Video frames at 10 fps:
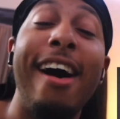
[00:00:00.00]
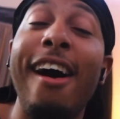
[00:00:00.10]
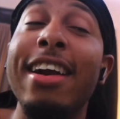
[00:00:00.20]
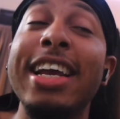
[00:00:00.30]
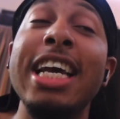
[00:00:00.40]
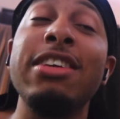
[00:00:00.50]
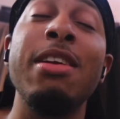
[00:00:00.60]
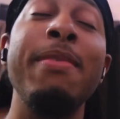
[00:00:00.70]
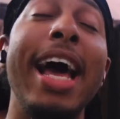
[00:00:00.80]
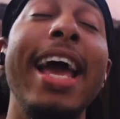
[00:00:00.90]
All the kids
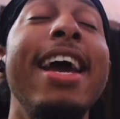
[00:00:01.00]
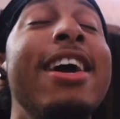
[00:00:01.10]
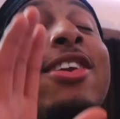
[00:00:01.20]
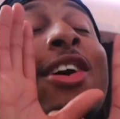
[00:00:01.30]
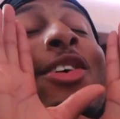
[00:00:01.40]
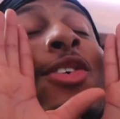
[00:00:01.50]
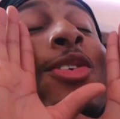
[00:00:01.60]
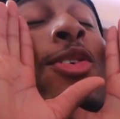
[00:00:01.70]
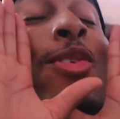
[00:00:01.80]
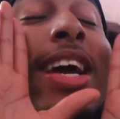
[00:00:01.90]
finna be like,
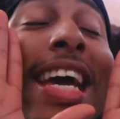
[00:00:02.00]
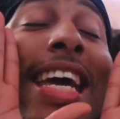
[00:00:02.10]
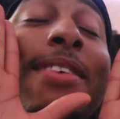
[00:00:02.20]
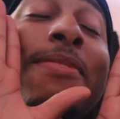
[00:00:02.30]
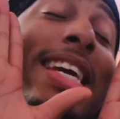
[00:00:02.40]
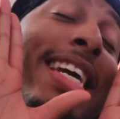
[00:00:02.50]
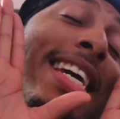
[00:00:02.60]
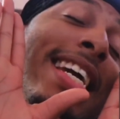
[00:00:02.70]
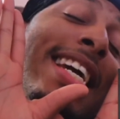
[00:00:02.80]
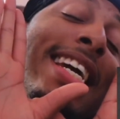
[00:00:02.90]
"Don't rate
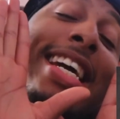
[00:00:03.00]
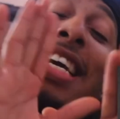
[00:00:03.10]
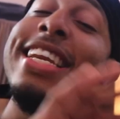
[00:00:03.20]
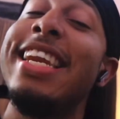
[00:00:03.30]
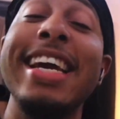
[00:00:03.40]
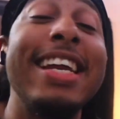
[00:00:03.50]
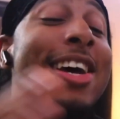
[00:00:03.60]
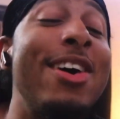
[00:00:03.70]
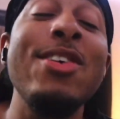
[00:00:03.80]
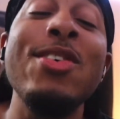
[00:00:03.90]
me, nigga,
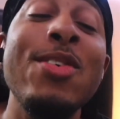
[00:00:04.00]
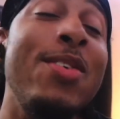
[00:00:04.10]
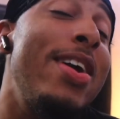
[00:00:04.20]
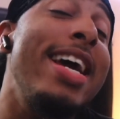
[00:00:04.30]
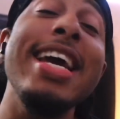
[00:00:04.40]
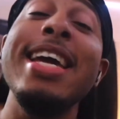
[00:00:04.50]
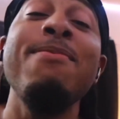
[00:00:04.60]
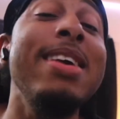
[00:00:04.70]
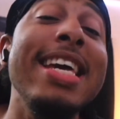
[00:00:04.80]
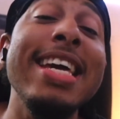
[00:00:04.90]
don't
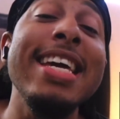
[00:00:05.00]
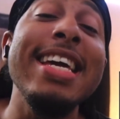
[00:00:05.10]
rate me."